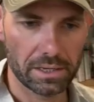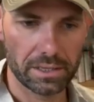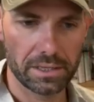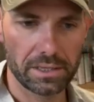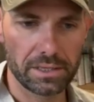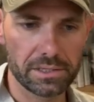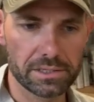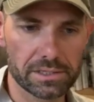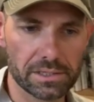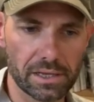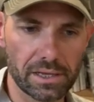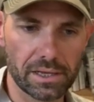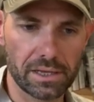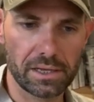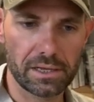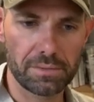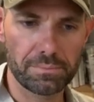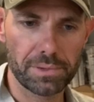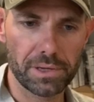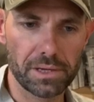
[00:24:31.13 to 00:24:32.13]
is
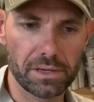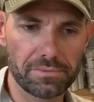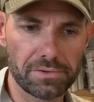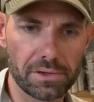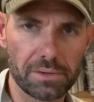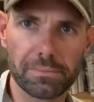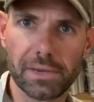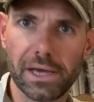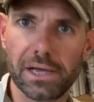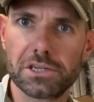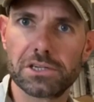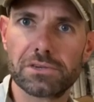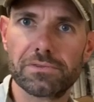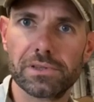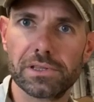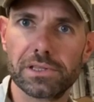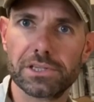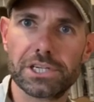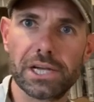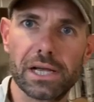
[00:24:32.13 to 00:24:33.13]
a perfect match for
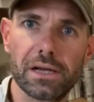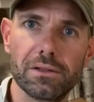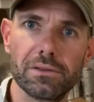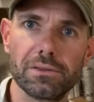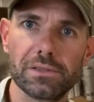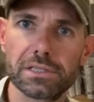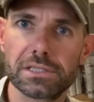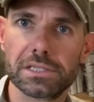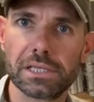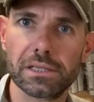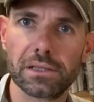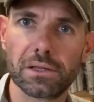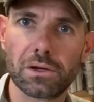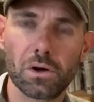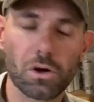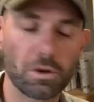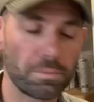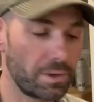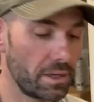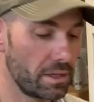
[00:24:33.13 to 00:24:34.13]
the gel that's in the
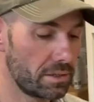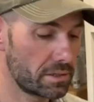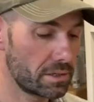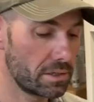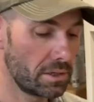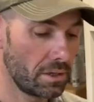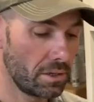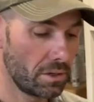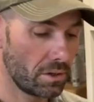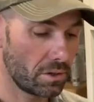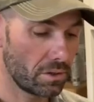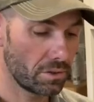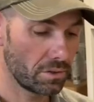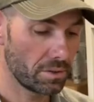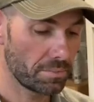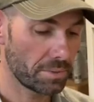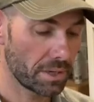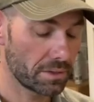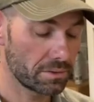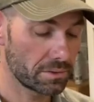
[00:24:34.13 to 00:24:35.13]
cockpit on
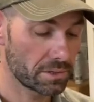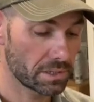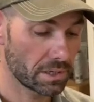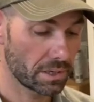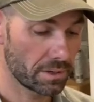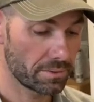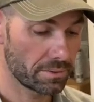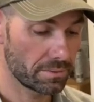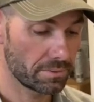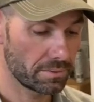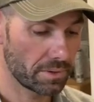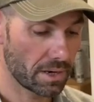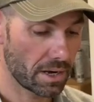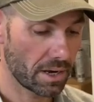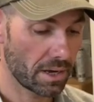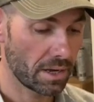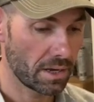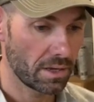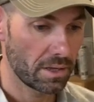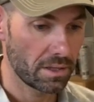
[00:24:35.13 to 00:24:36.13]
the boat.
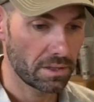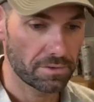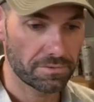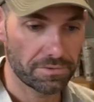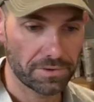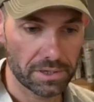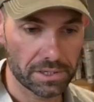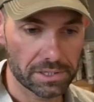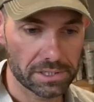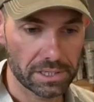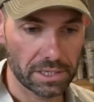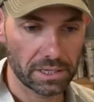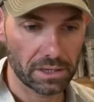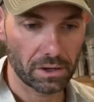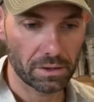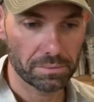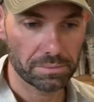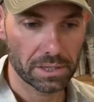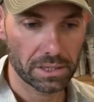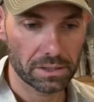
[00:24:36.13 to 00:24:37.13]
So the first thing
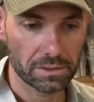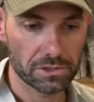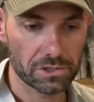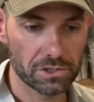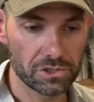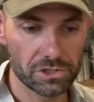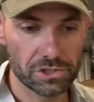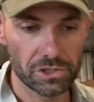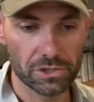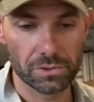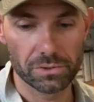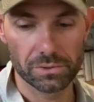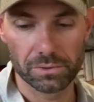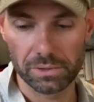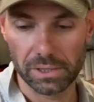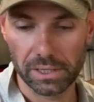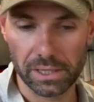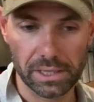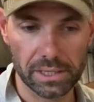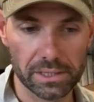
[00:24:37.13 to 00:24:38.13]
I'm going to
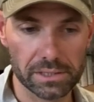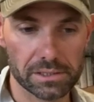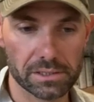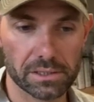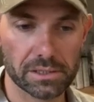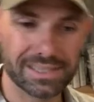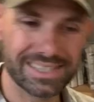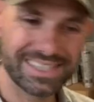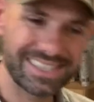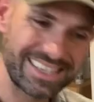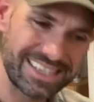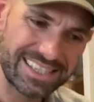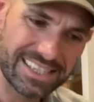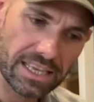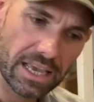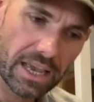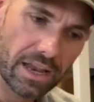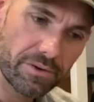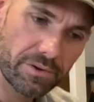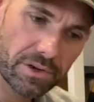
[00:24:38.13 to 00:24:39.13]
do is, because these
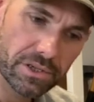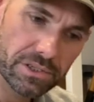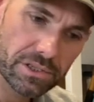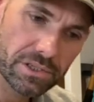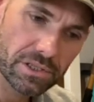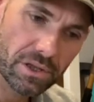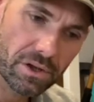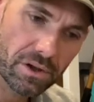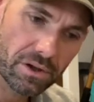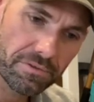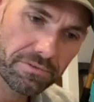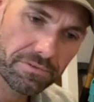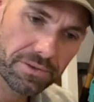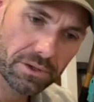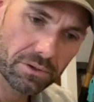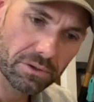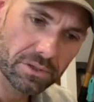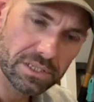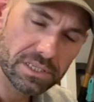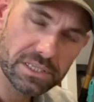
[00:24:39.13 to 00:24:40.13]
areas that I've
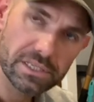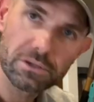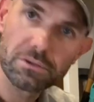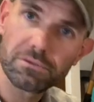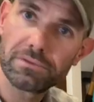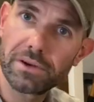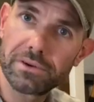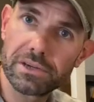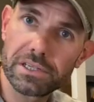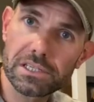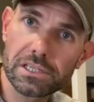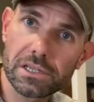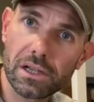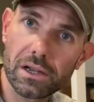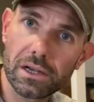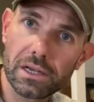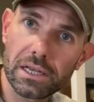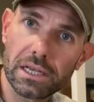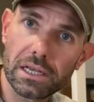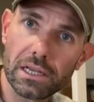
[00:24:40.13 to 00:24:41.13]
filled are still very
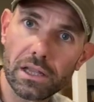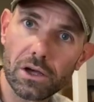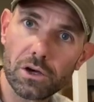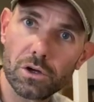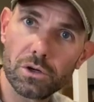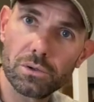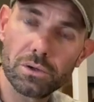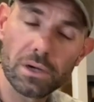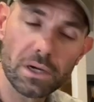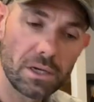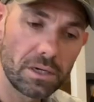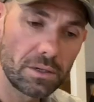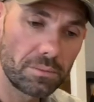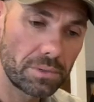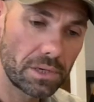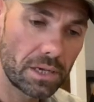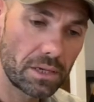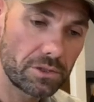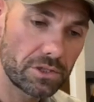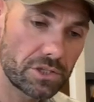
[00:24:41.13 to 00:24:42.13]
slightly low
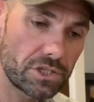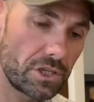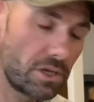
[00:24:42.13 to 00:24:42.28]
below the